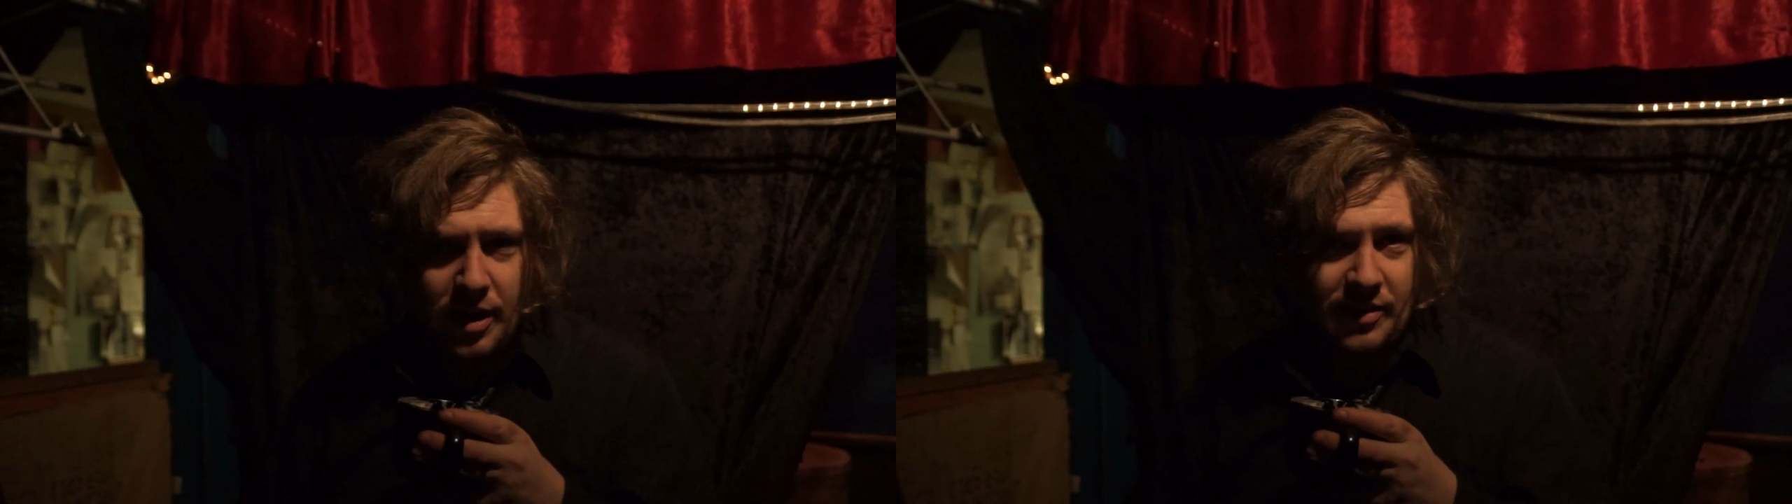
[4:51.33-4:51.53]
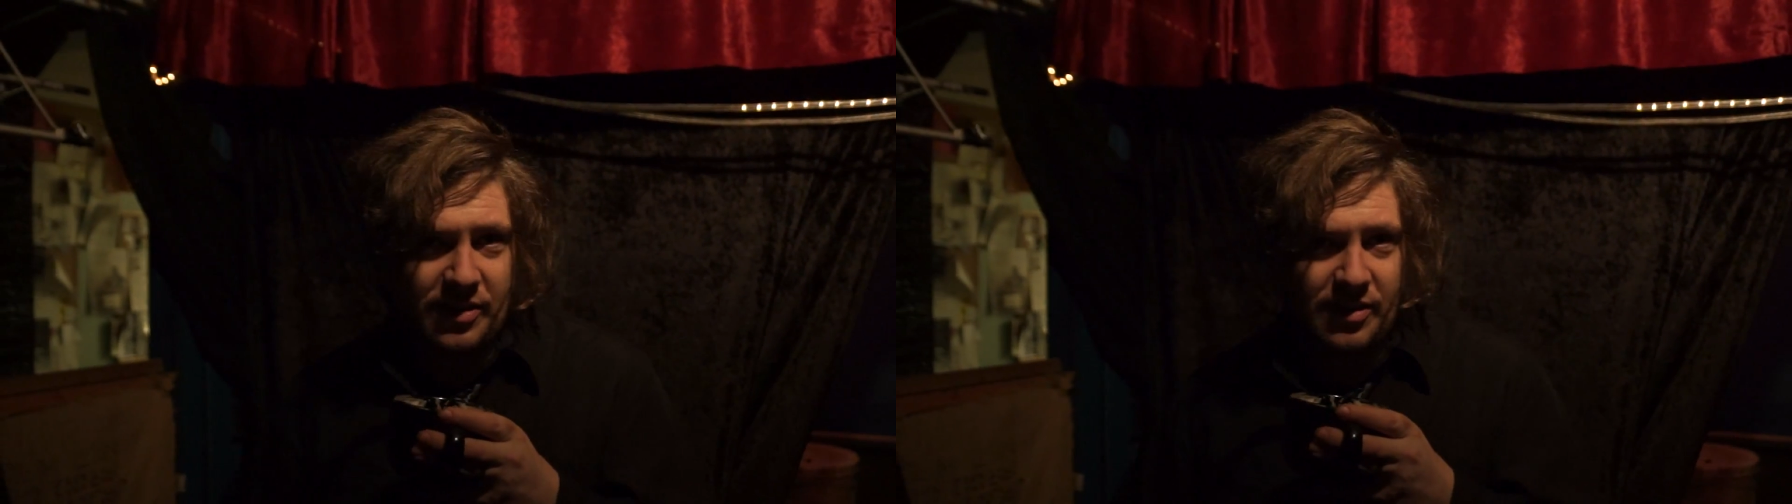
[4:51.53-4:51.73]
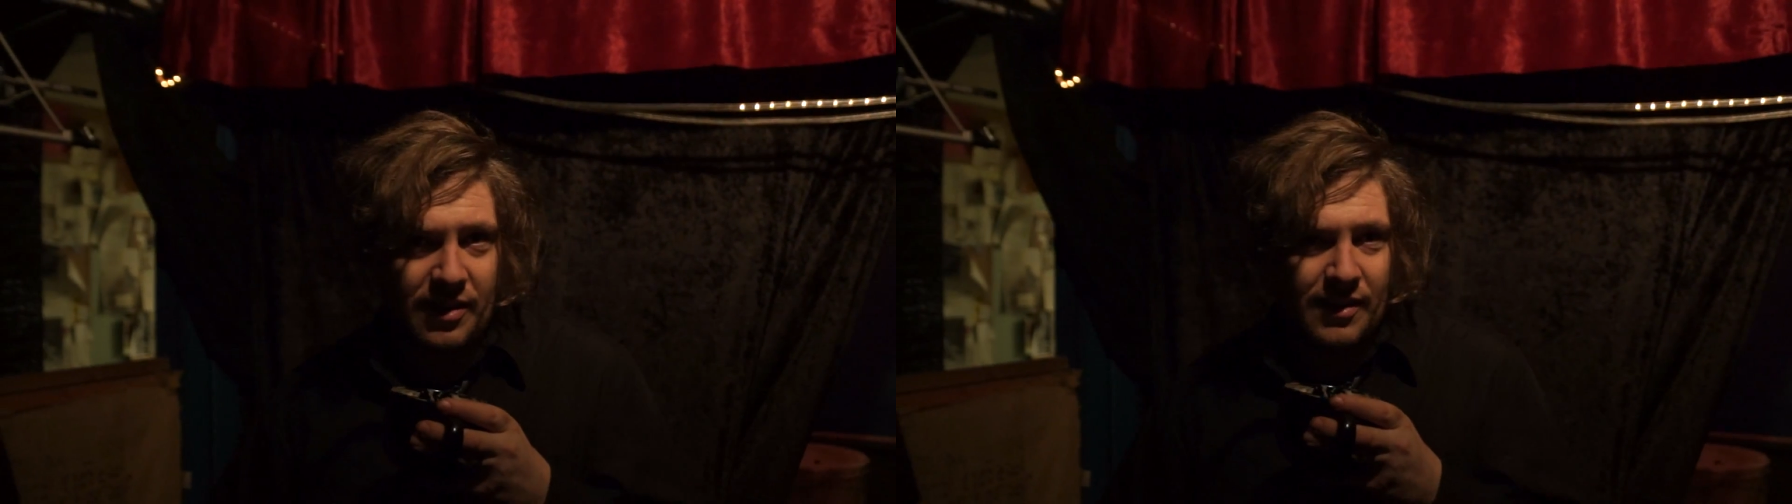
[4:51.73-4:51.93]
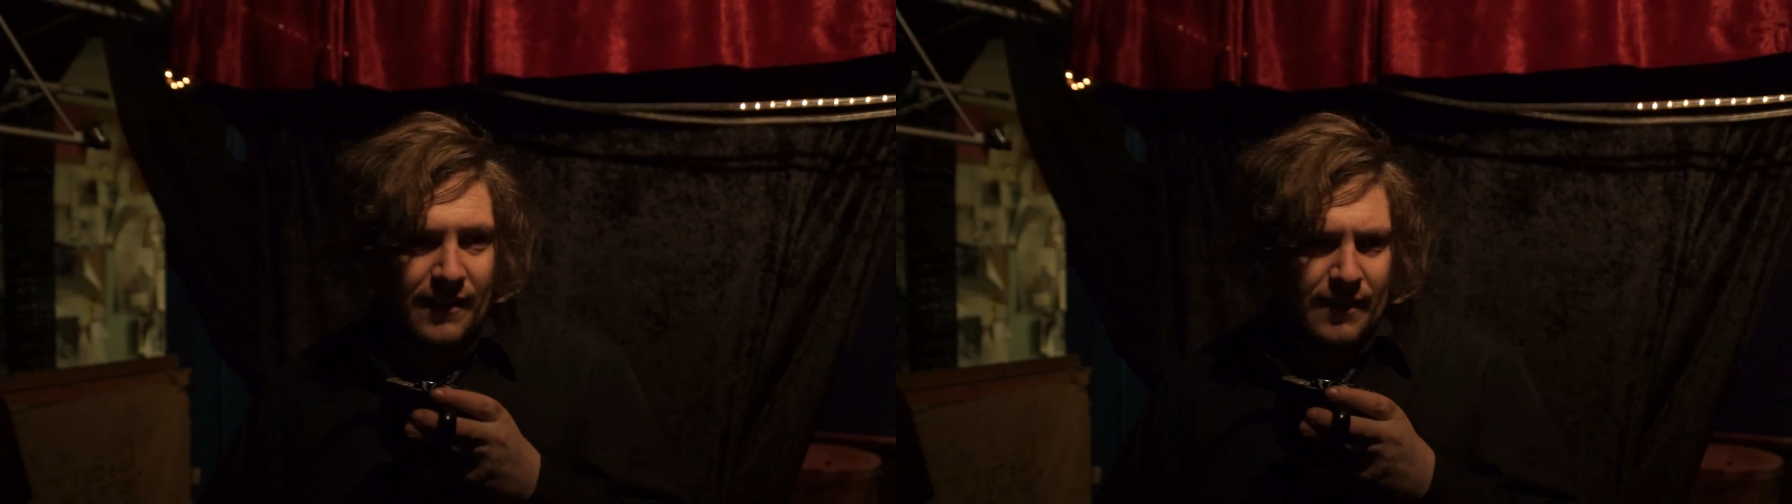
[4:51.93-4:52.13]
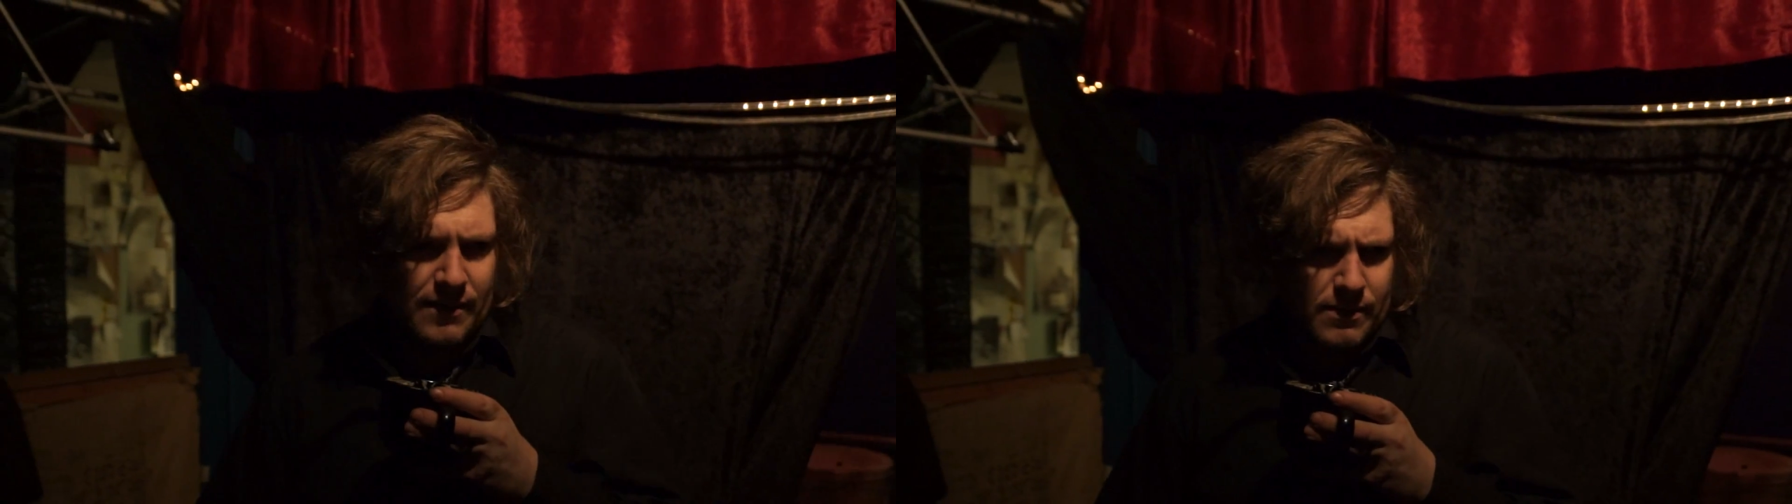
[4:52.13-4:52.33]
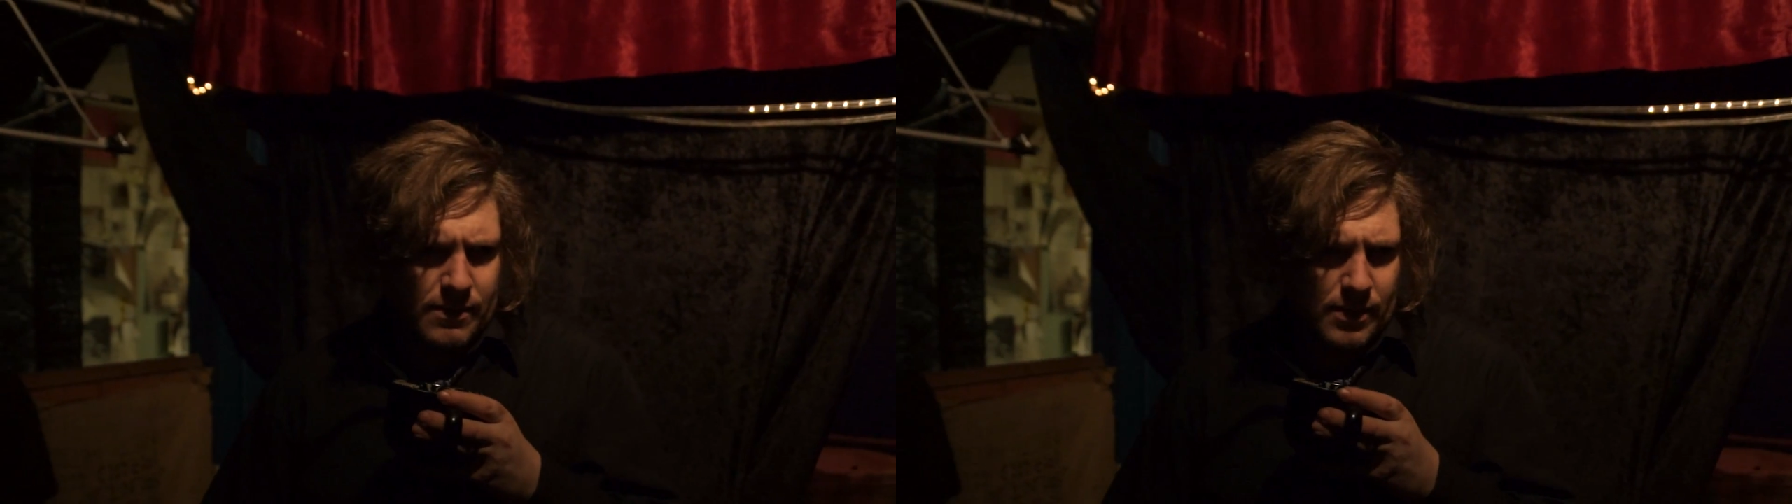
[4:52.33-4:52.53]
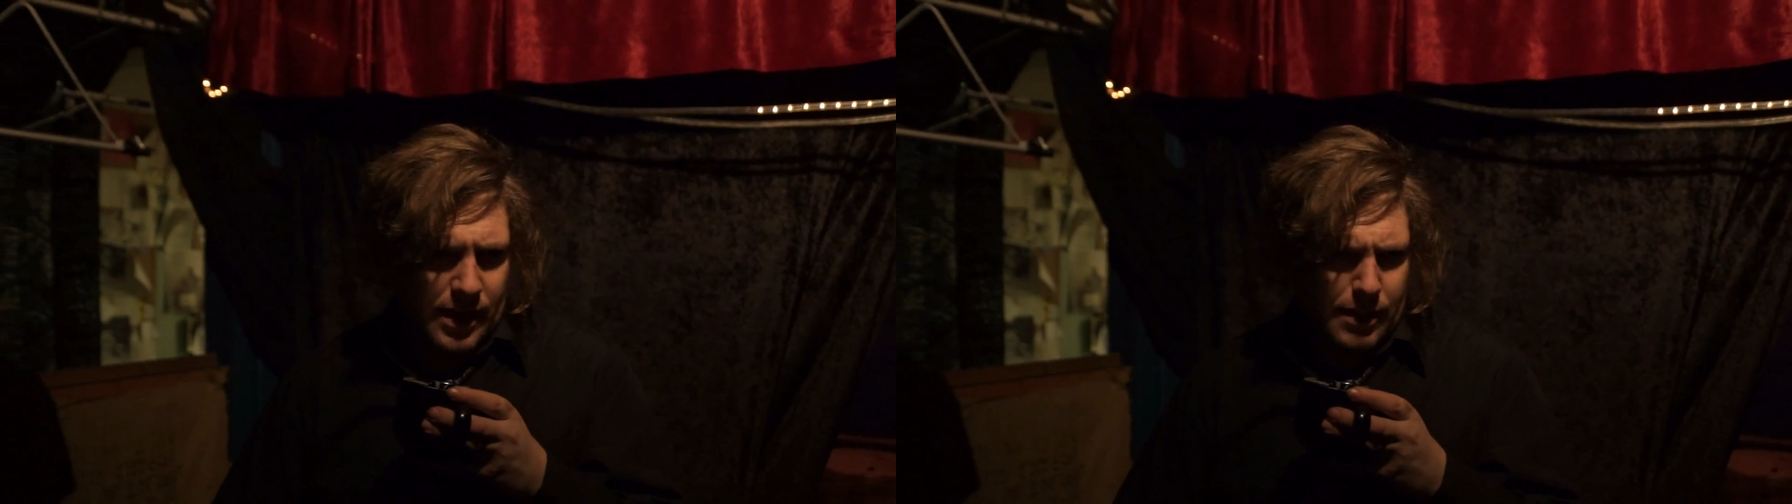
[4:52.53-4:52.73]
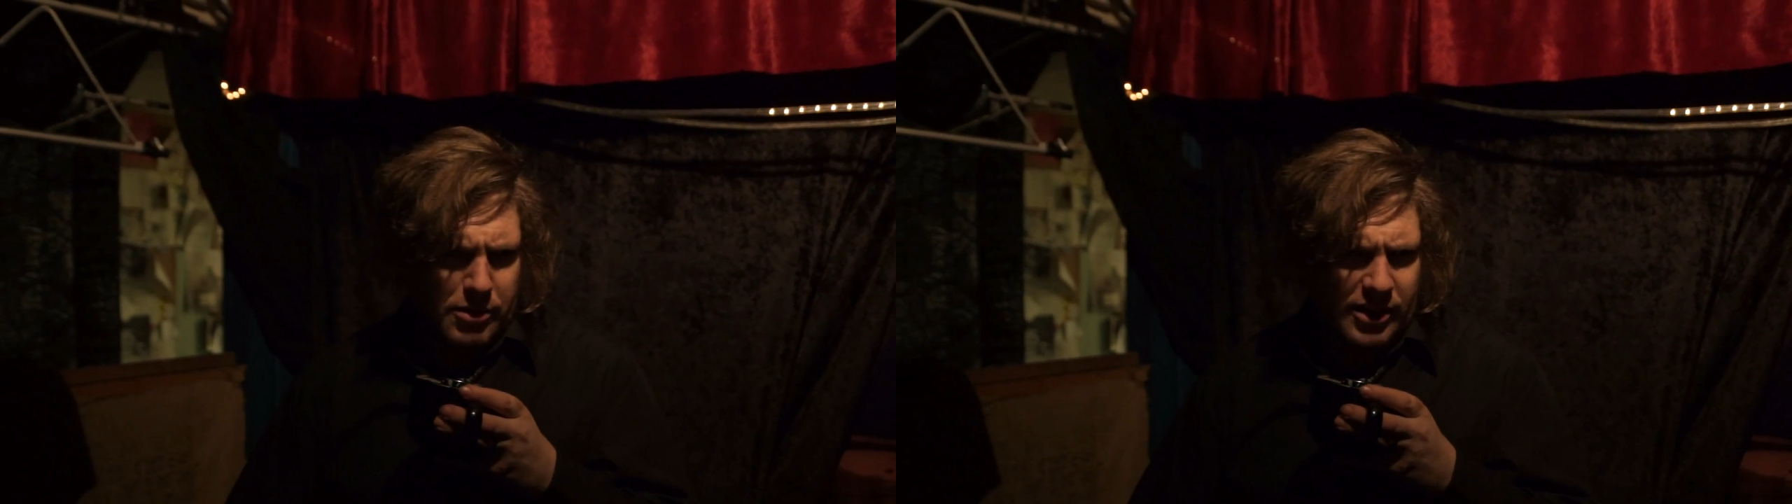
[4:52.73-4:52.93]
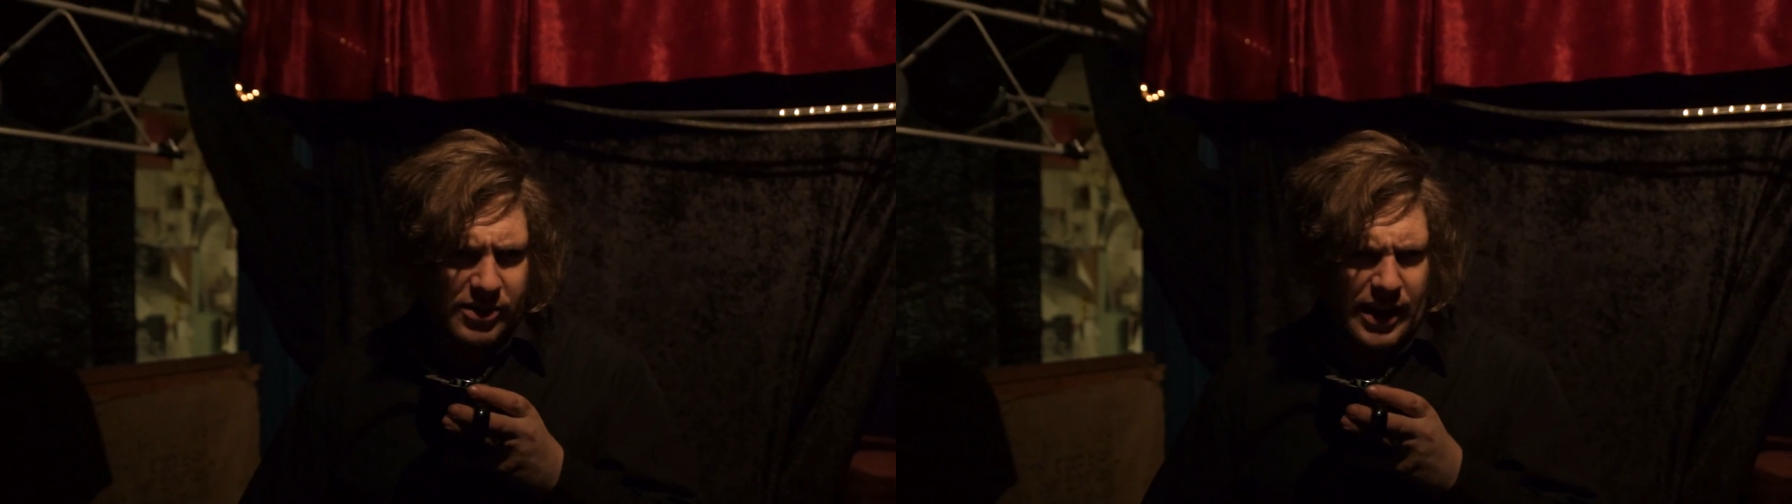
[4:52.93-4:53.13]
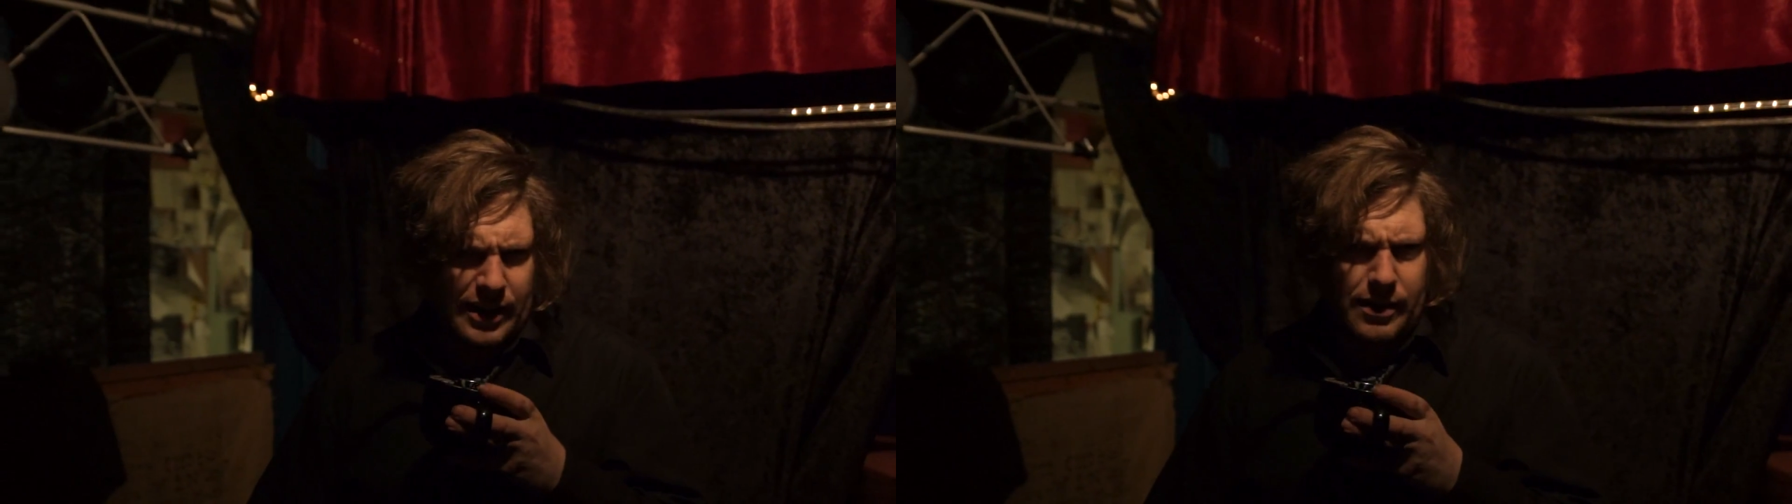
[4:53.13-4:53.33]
nuts. And plus,